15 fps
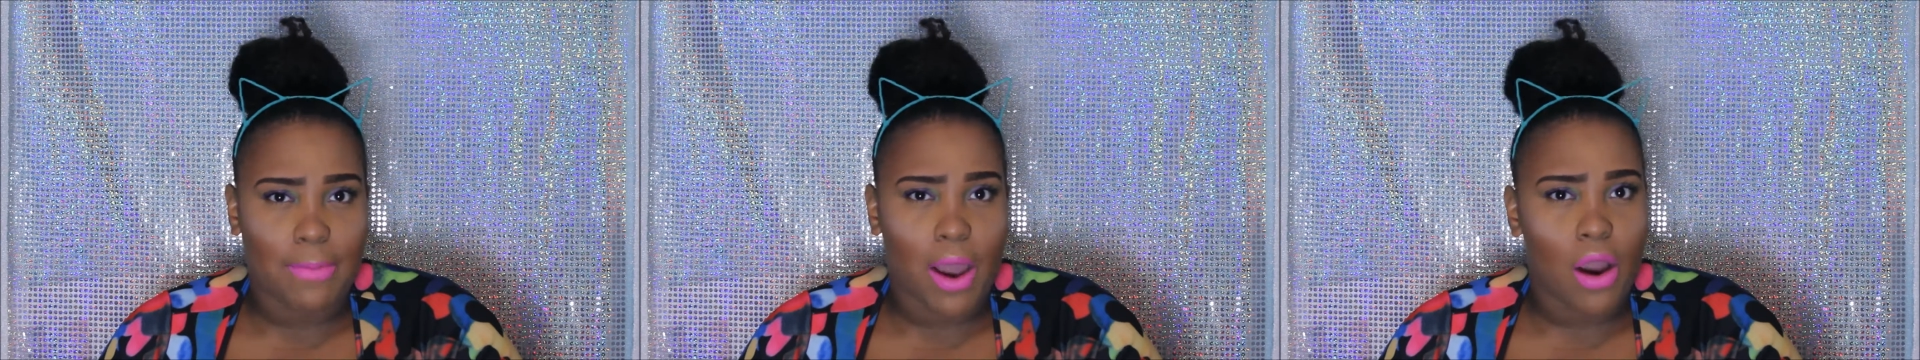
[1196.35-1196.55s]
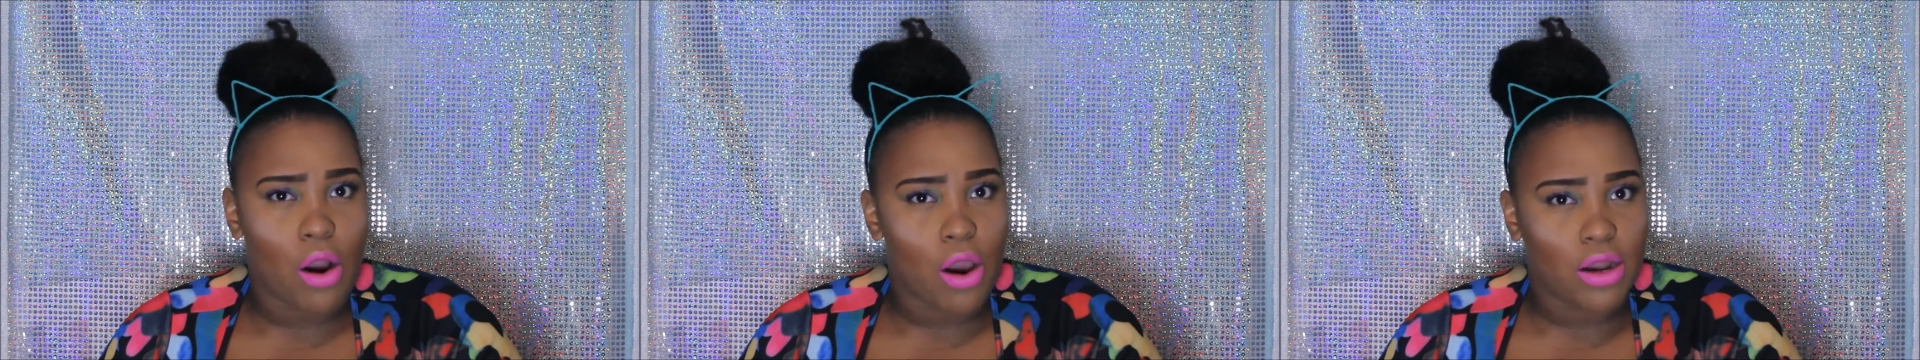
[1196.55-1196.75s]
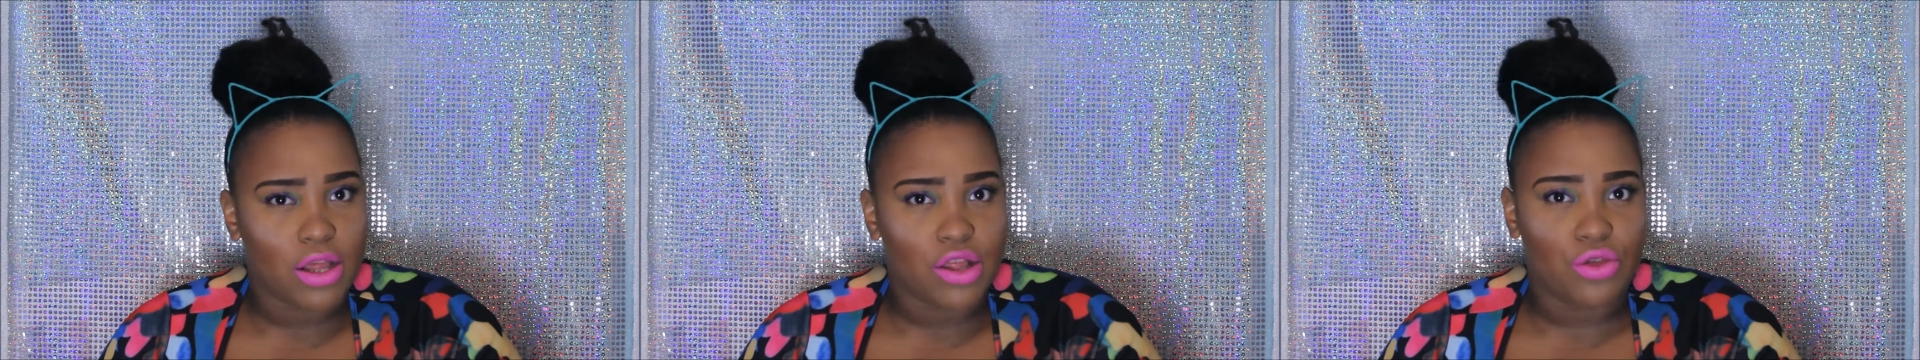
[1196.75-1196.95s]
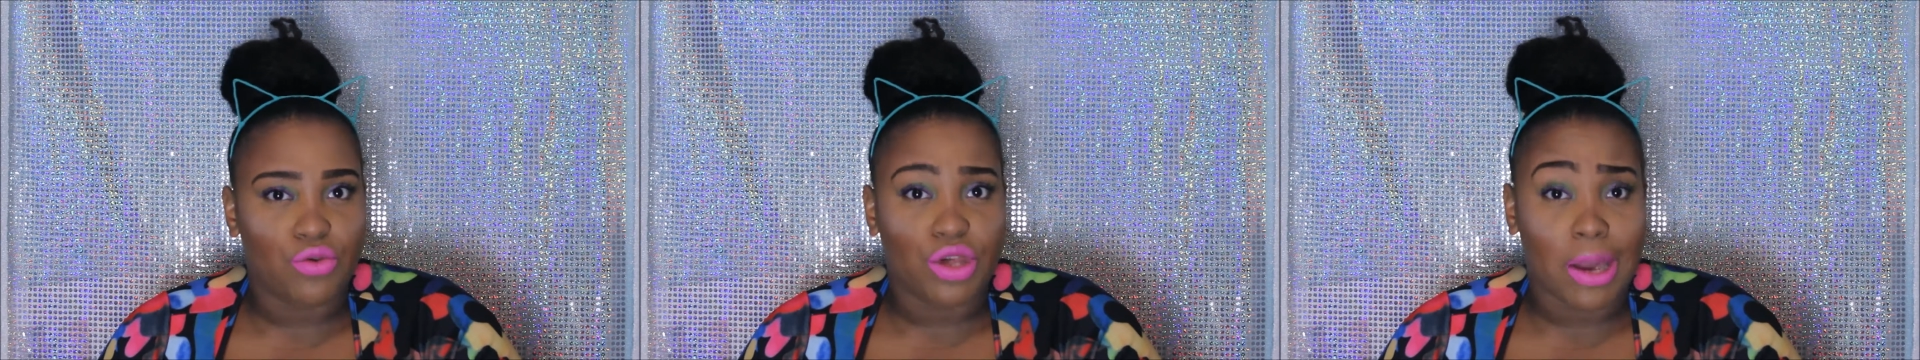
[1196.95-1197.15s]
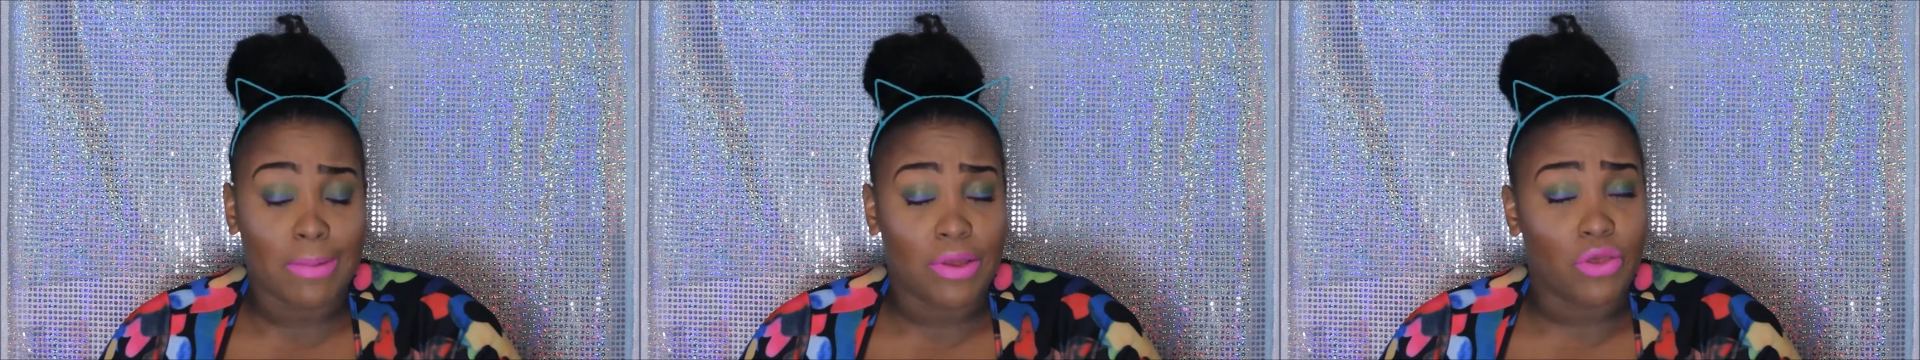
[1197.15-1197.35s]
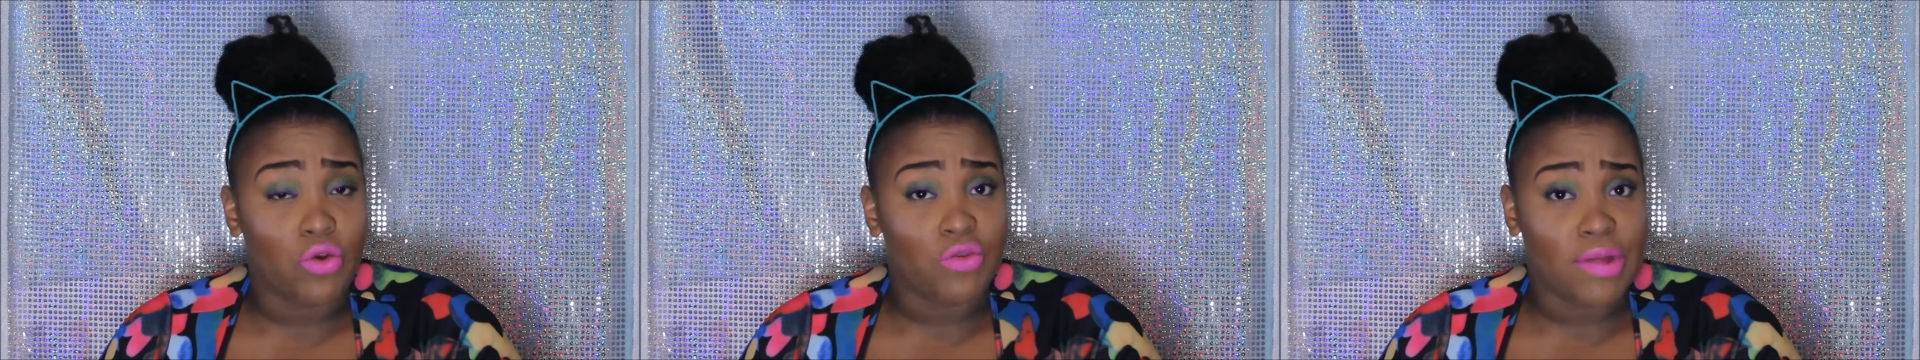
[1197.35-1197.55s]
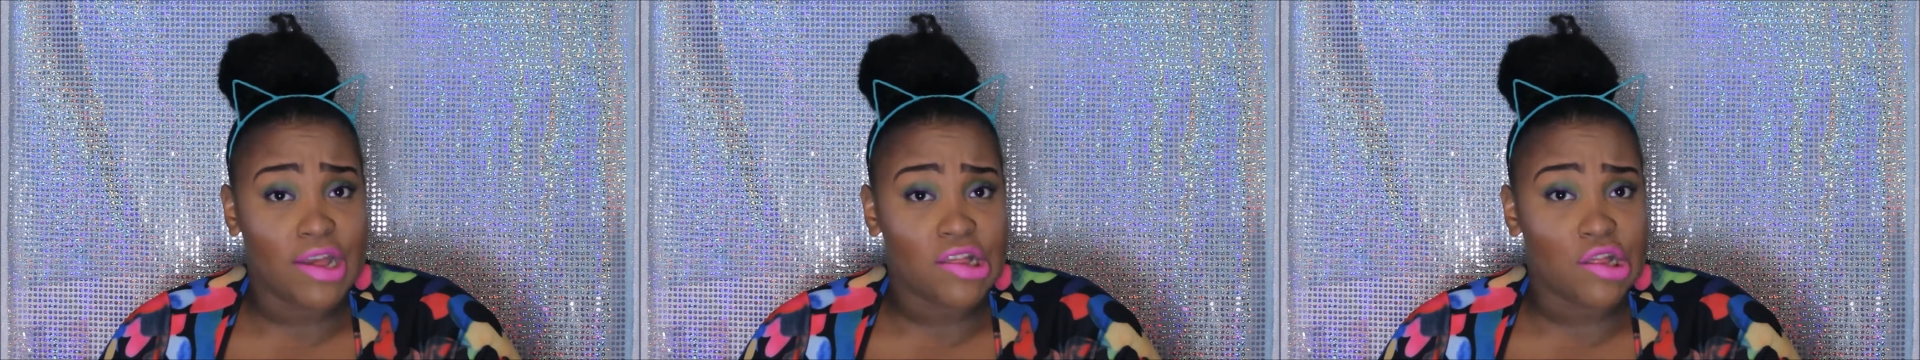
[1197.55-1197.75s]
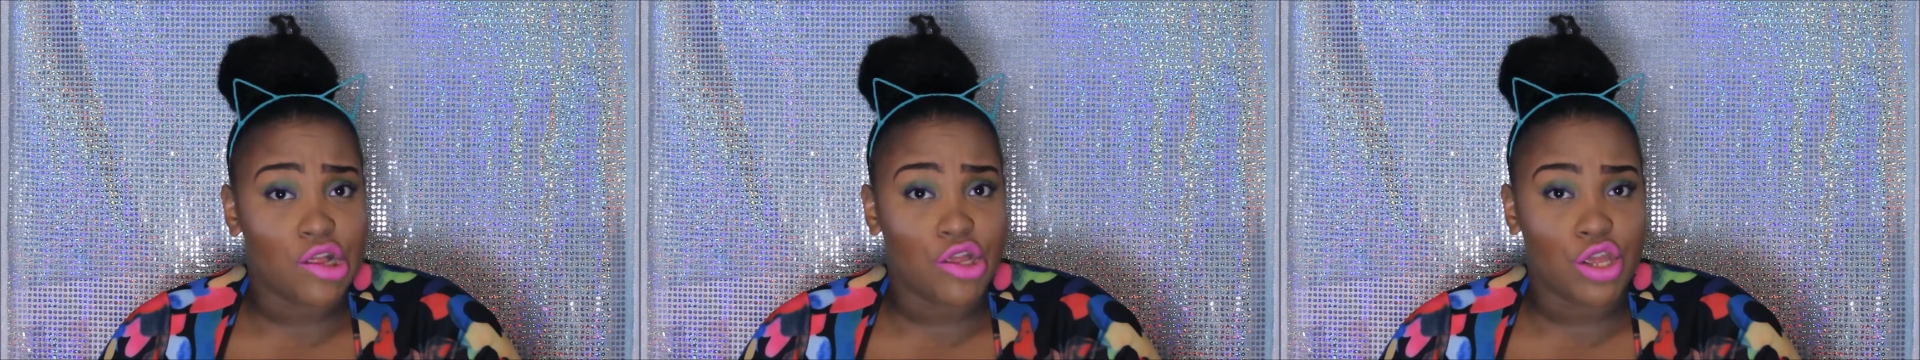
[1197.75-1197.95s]
my hardest to shop at those
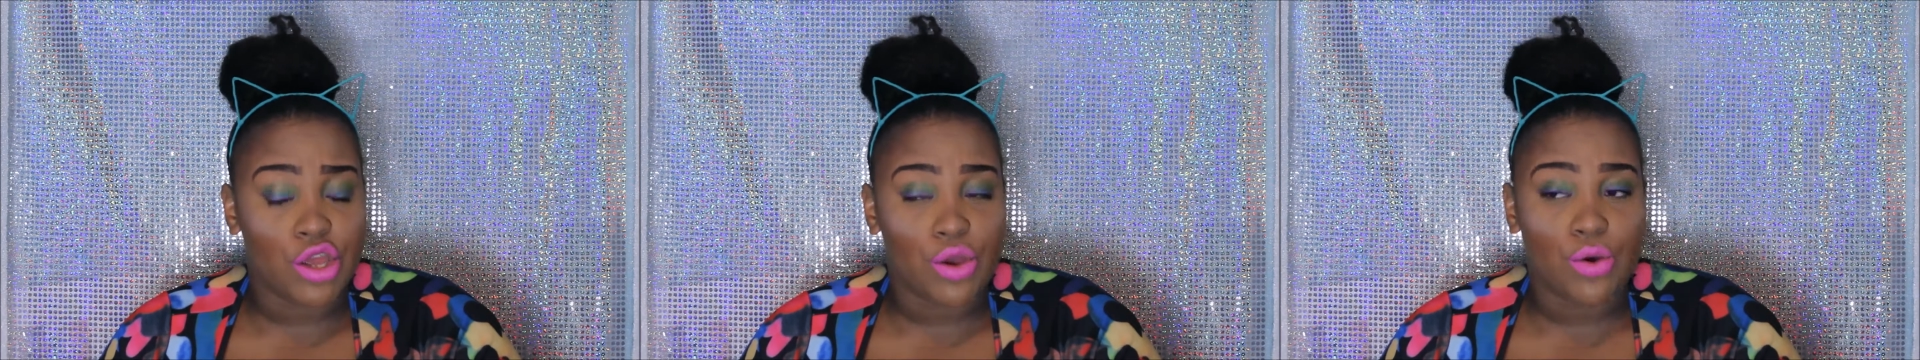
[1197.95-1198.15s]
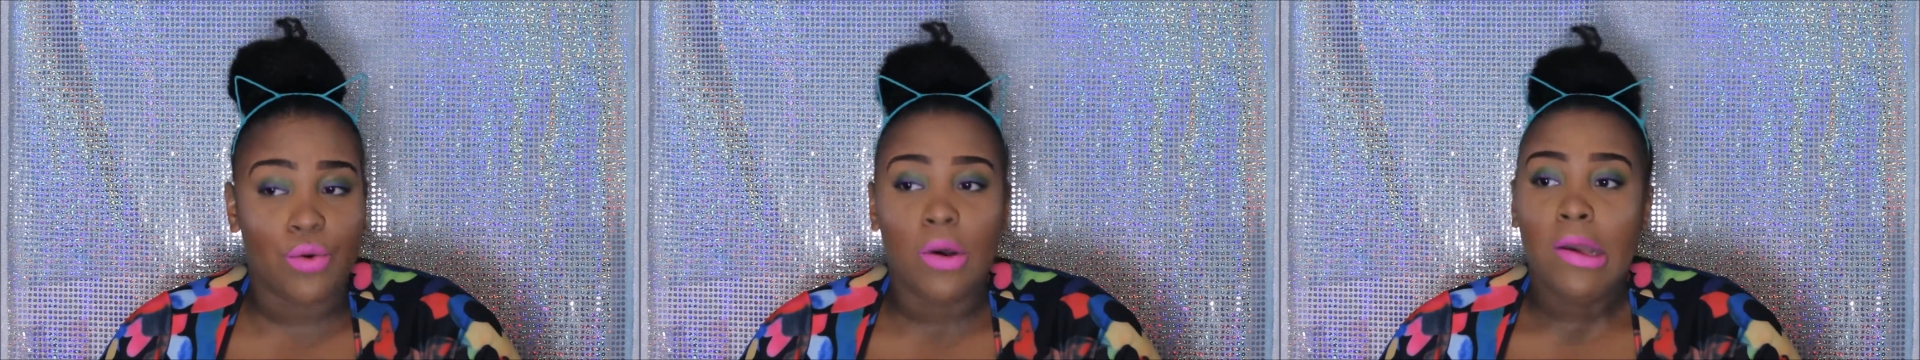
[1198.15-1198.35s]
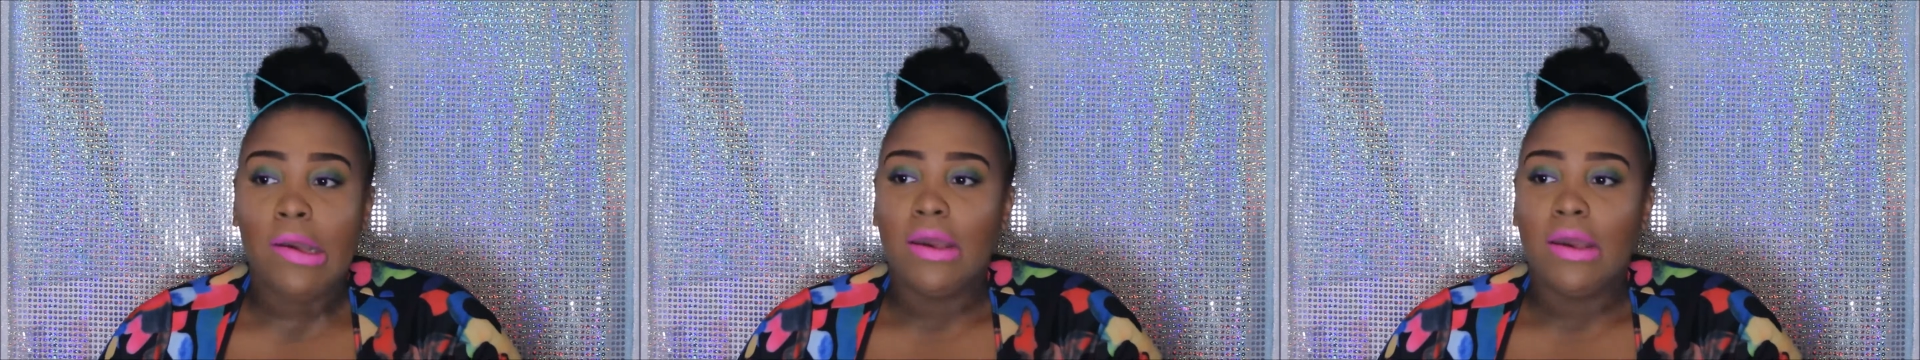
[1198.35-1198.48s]
places too.